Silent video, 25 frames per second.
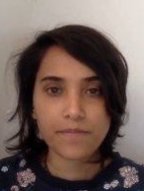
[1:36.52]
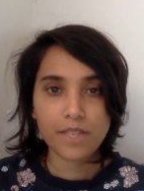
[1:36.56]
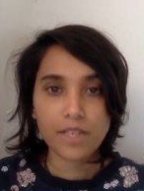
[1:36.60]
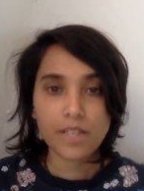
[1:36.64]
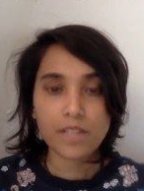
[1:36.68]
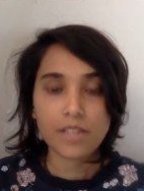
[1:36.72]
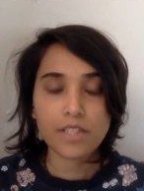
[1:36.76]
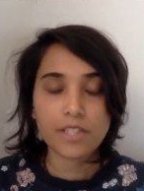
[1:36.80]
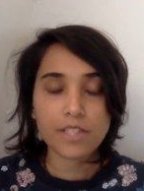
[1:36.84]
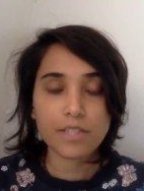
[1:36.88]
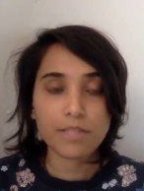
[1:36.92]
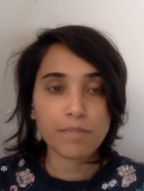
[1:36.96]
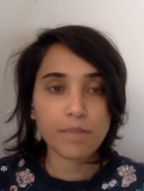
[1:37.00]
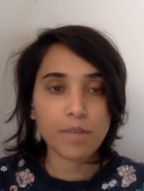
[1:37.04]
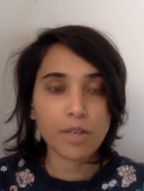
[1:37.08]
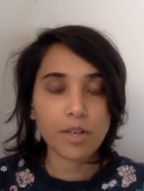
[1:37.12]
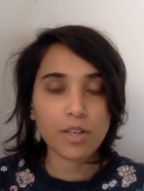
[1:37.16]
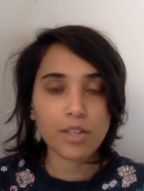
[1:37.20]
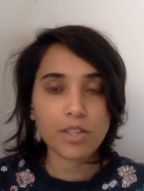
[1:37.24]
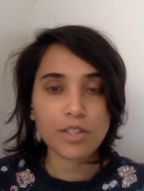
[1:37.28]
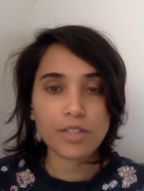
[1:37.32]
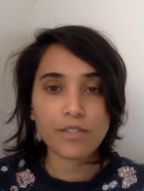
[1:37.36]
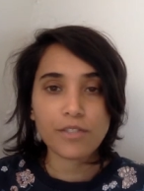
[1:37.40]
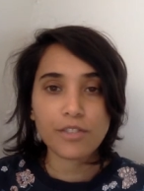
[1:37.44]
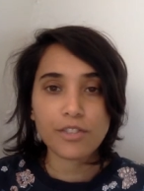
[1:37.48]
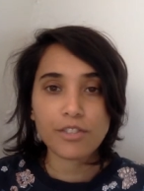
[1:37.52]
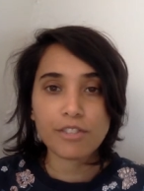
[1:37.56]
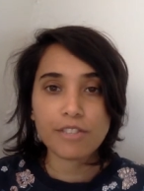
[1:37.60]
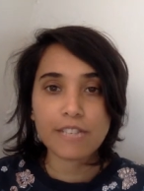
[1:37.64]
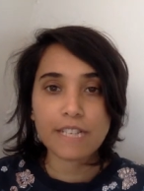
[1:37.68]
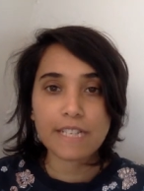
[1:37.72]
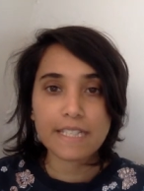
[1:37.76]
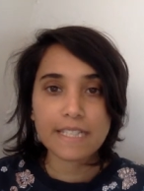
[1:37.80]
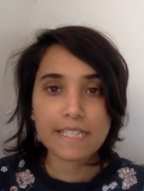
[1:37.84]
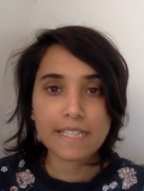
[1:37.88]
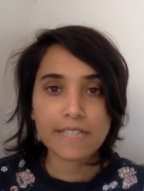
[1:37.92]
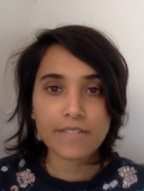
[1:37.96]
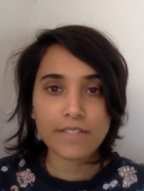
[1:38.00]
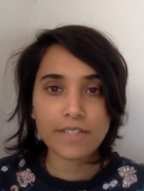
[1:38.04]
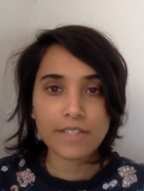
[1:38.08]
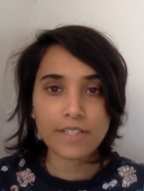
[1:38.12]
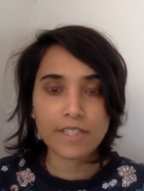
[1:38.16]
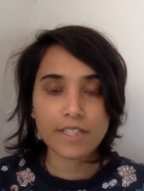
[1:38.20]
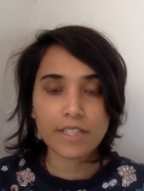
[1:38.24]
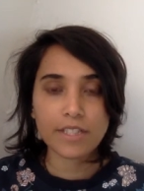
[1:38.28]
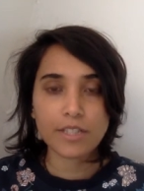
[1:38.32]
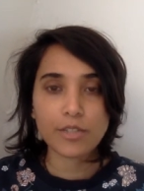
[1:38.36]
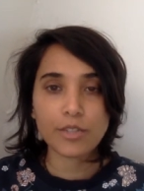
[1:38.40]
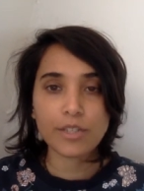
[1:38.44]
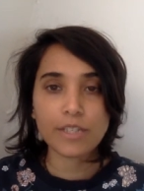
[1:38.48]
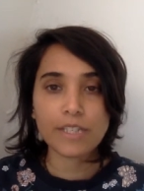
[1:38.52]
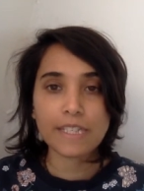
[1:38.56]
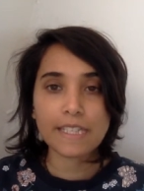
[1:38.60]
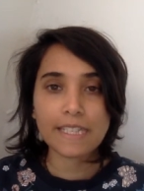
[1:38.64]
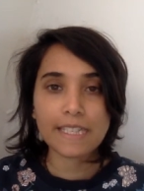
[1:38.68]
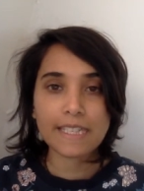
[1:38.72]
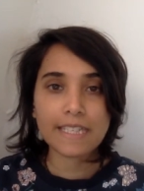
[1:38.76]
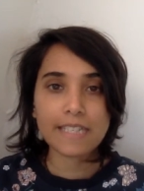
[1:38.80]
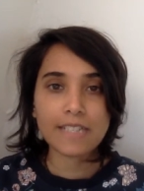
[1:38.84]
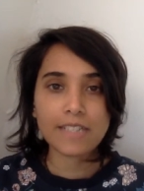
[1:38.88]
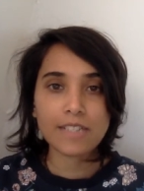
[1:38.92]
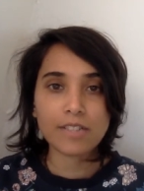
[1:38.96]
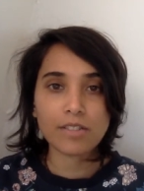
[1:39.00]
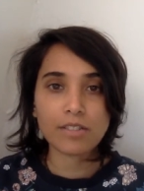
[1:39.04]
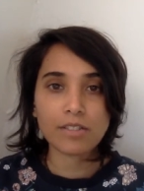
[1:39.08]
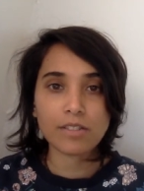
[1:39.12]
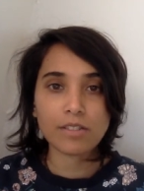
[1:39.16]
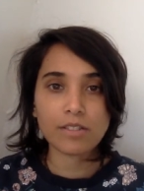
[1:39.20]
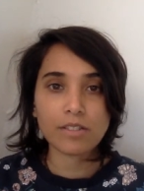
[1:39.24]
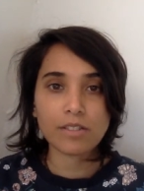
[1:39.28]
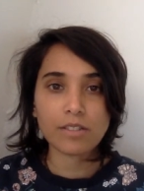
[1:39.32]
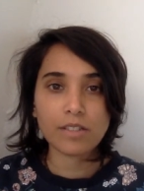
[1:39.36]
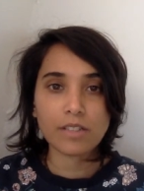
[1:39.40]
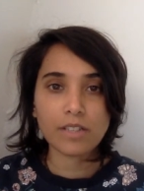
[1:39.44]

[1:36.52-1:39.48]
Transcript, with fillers: the sparks of creativity you can kindle,